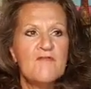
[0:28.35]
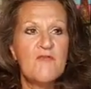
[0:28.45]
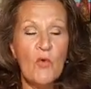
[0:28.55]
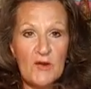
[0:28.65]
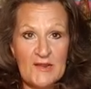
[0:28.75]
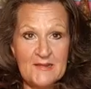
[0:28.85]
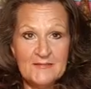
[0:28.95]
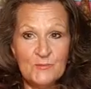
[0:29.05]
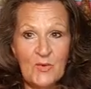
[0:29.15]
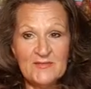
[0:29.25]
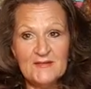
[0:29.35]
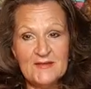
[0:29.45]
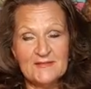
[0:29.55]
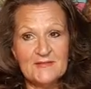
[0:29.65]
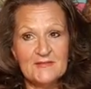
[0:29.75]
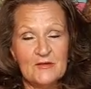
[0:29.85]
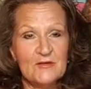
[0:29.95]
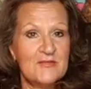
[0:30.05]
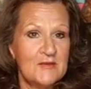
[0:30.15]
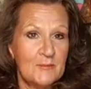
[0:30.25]
40 wasn't
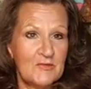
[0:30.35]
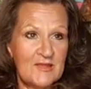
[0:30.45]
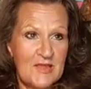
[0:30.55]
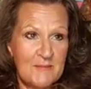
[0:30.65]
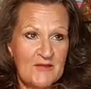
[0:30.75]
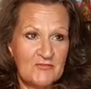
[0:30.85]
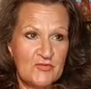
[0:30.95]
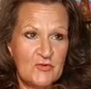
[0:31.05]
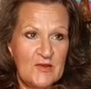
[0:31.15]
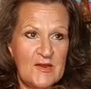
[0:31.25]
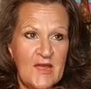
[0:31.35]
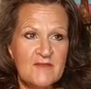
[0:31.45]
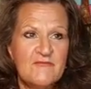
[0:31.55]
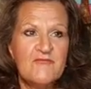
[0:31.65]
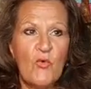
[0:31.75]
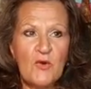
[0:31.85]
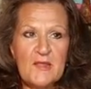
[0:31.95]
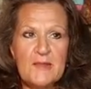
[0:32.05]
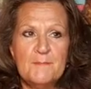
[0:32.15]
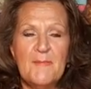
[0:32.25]
necessarily the number that came after 39.
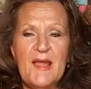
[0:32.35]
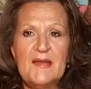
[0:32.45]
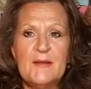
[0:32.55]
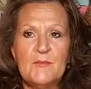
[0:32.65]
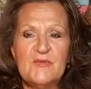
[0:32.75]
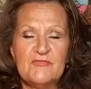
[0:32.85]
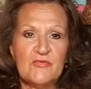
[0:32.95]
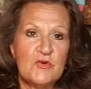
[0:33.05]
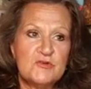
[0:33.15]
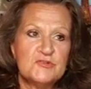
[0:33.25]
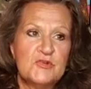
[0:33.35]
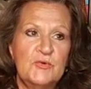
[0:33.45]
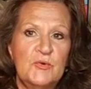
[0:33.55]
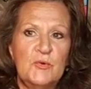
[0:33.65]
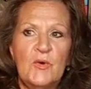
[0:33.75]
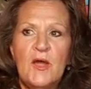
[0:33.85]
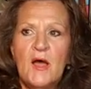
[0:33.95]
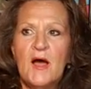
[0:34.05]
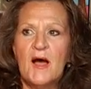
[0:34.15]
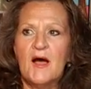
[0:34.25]
40 might refer to
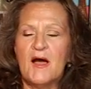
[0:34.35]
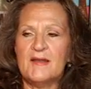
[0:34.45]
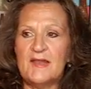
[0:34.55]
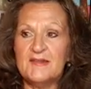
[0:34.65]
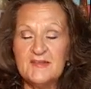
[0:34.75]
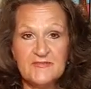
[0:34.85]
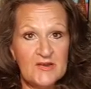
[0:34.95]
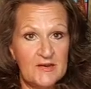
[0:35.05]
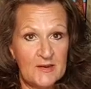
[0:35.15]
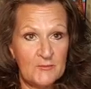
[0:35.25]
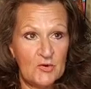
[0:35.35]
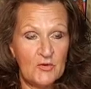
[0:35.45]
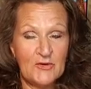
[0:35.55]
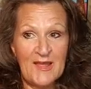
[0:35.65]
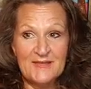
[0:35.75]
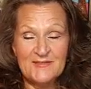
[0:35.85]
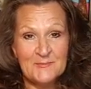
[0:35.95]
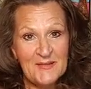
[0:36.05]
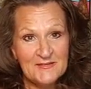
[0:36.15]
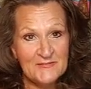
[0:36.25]
an indefinite number or an
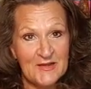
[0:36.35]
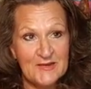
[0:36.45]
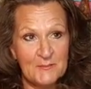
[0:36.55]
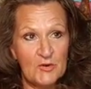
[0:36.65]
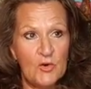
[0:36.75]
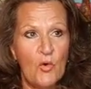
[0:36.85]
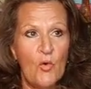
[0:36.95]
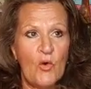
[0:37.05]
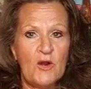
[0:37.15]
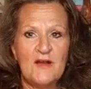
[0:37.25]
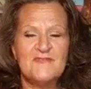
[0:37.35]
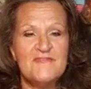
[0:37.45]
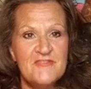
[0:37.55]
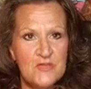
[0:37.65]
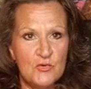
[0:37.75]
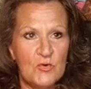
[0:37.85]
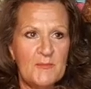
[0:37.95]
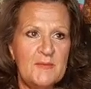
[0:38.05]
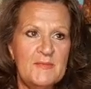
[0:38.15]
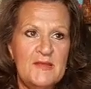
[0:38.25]
unspecified number or a few. It
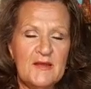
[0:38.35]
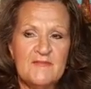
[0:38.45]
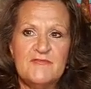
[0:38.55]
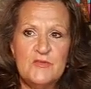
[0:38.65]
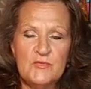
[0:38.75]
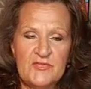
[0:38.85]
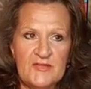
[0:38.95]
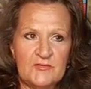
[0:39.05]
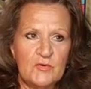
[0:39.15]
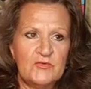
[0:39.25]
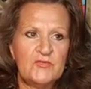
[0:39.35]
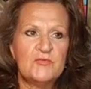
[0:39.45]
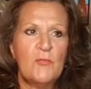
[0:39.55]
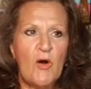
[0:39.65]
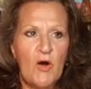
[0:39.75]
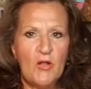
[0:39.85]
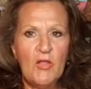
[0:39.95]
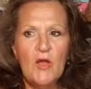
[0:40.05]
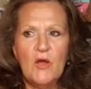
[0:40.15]
might mean a few things or small